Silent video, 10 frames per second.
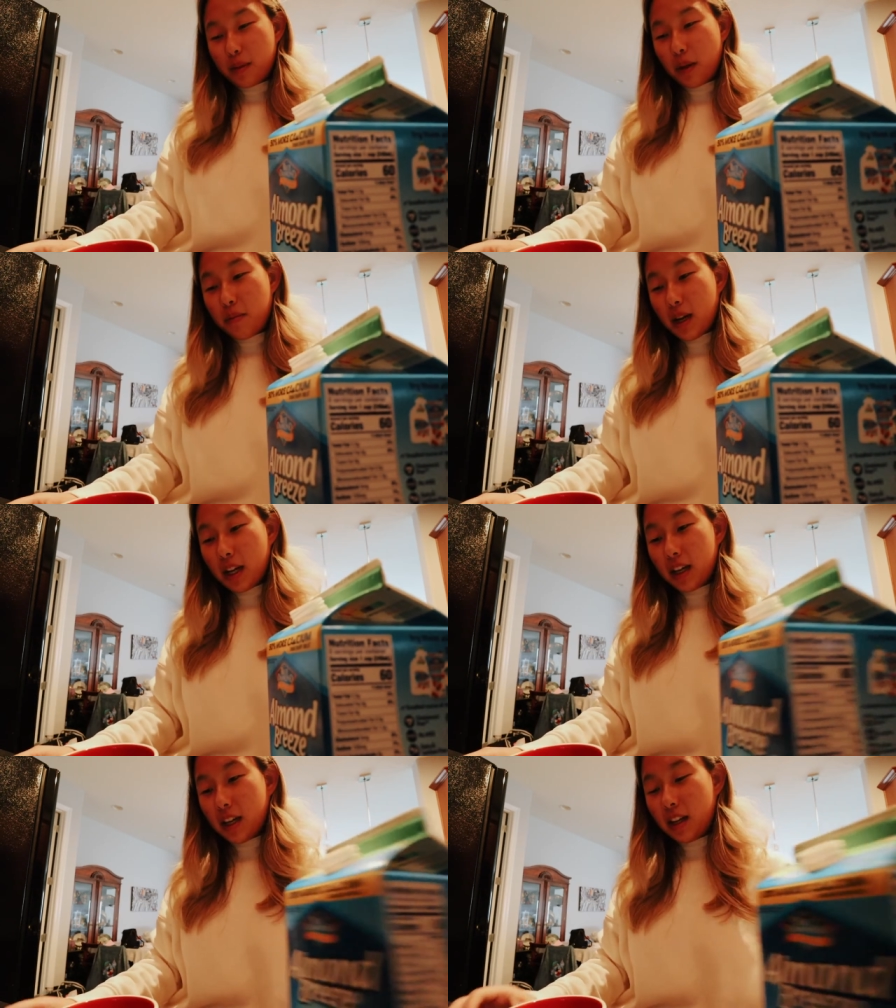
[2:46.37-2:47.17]

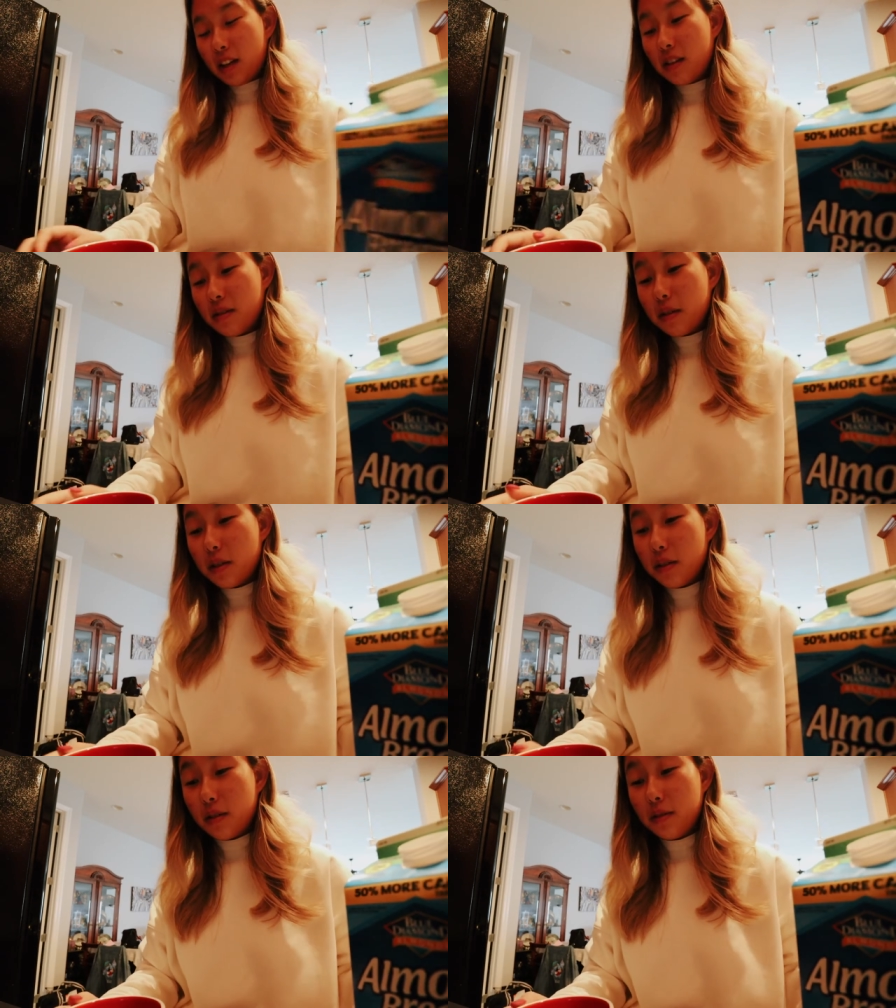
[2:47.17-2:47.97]
my
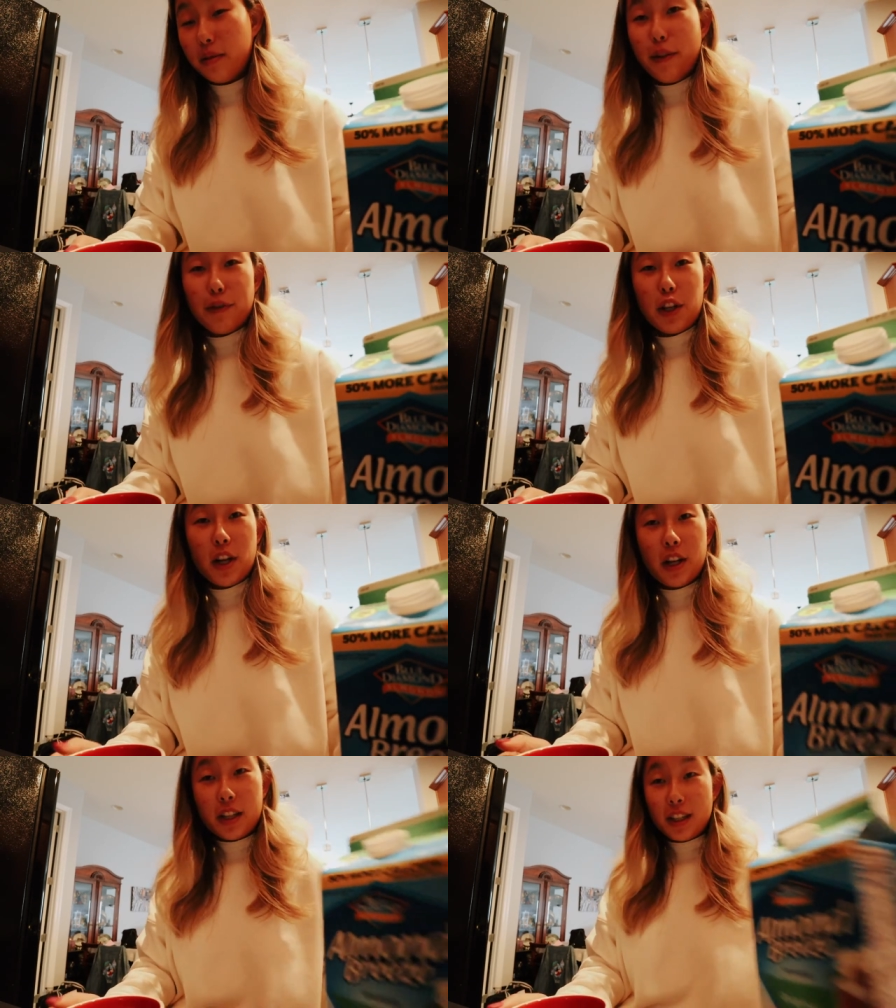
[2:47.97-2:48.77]
little
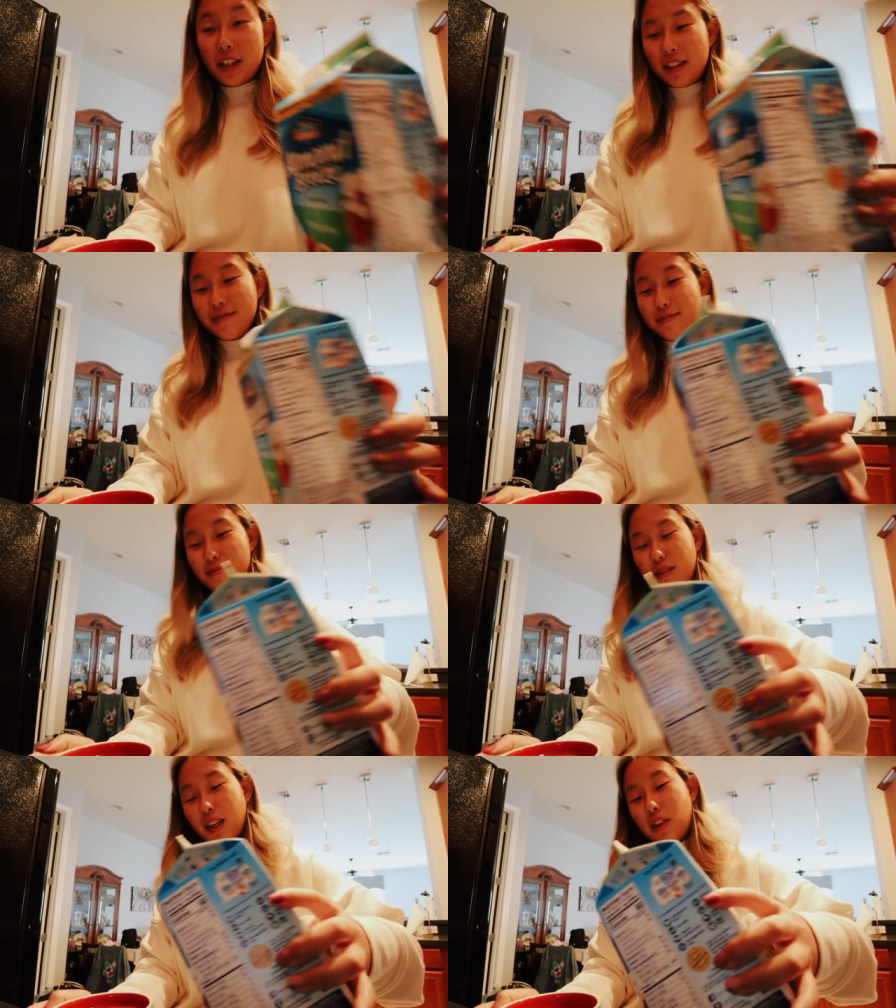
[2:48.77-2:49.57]
vlog,
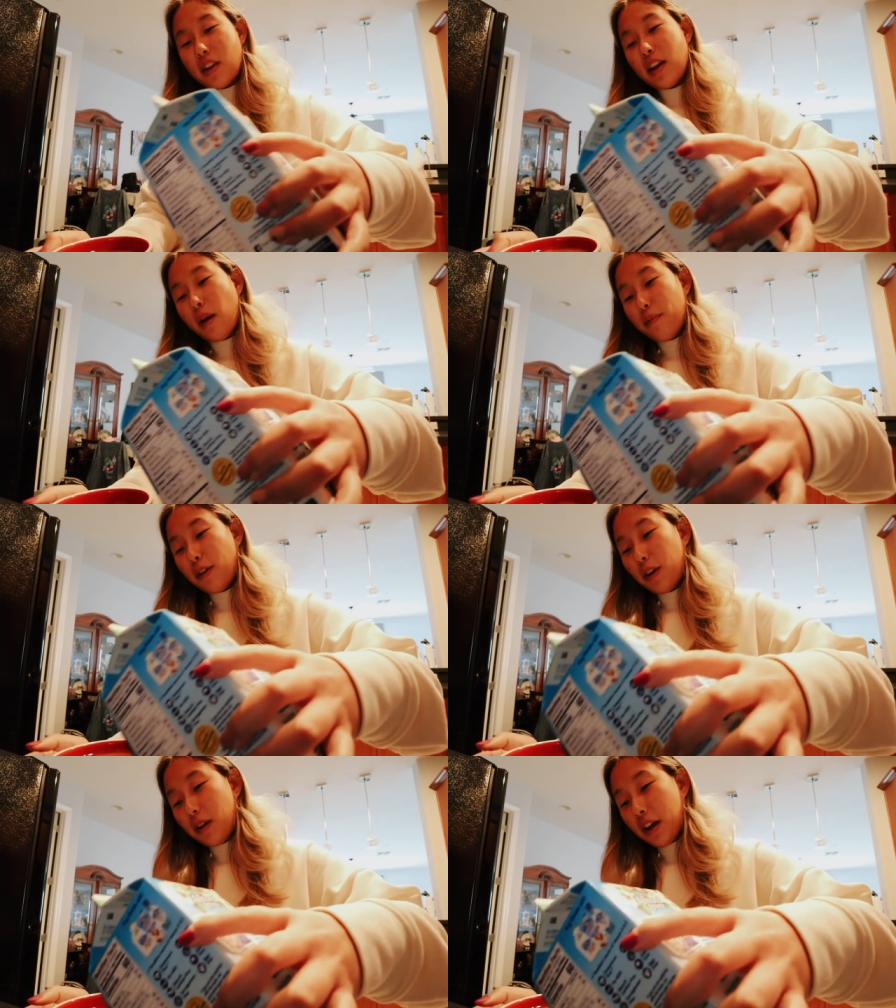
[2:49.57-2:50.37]
get that up for
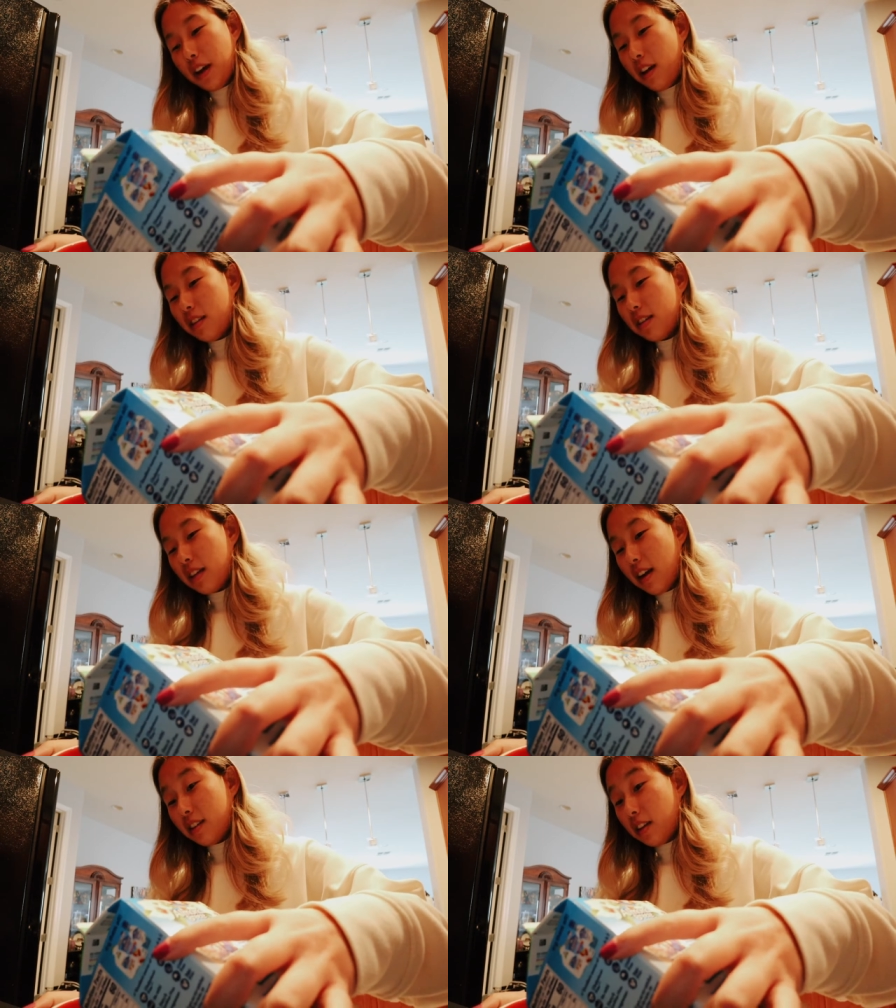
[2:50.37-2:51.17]
you guys.
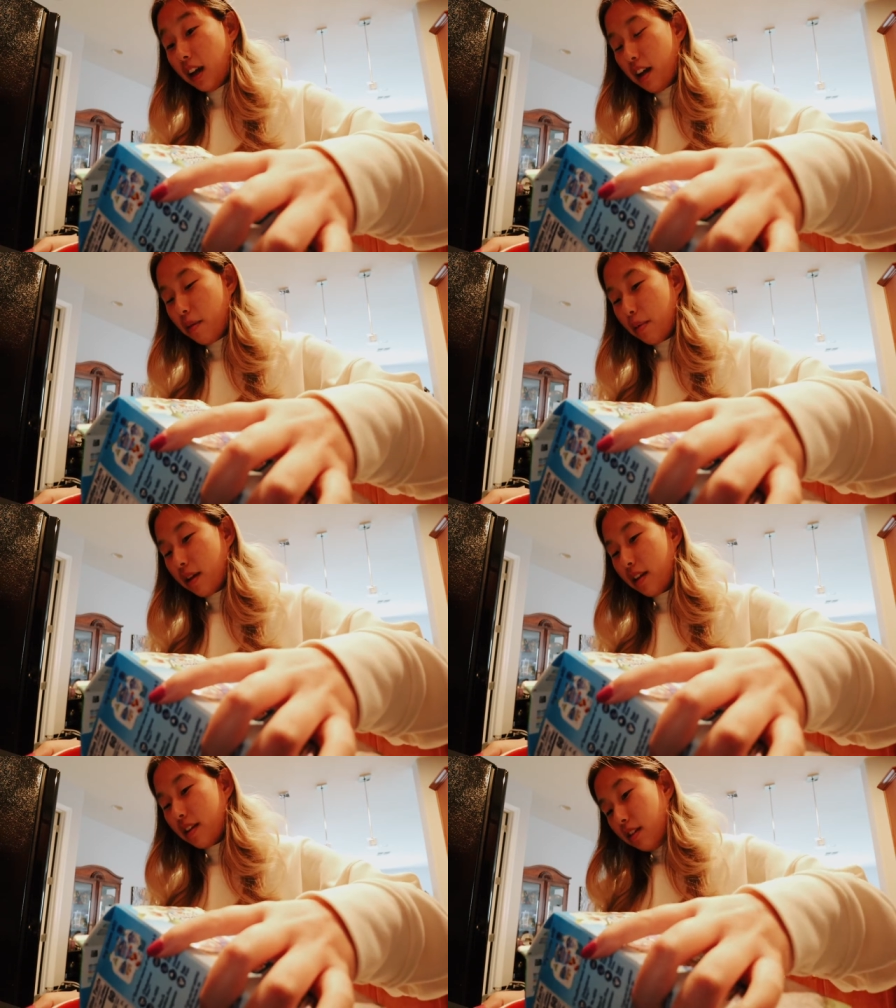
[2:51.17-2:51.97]
Not today,
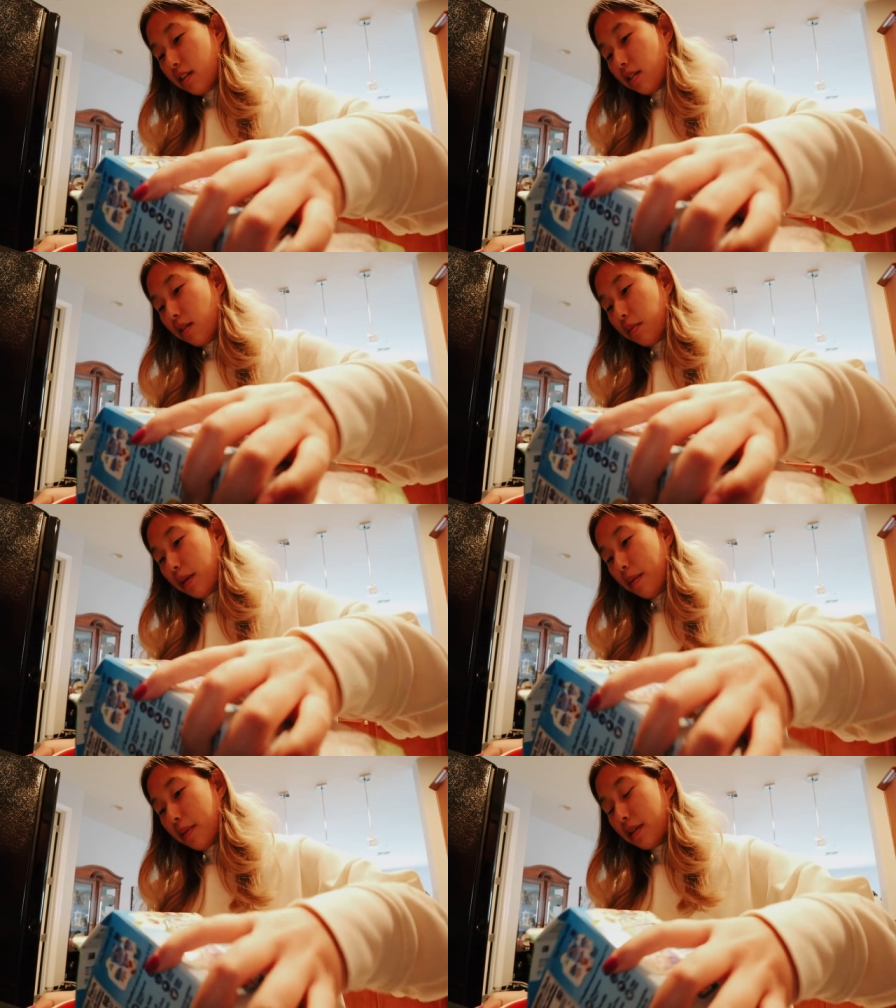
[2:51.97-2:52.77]
but so it'll be
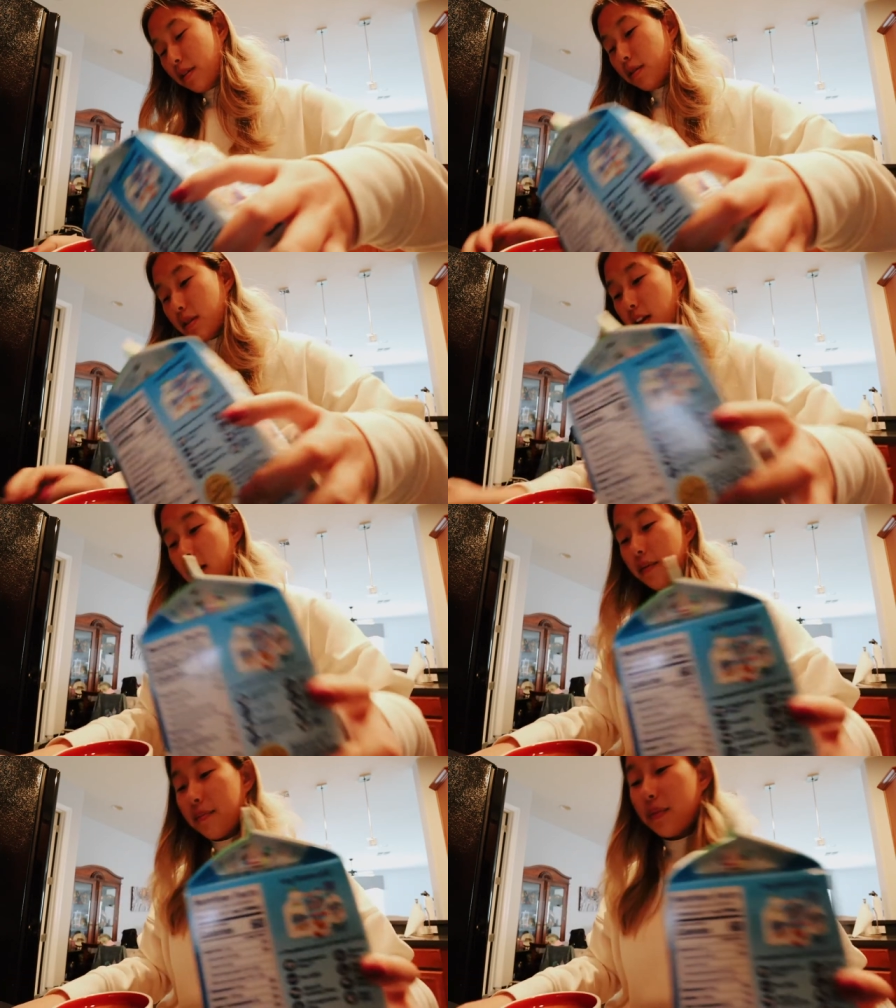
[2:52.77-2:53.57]
up on Tuesday.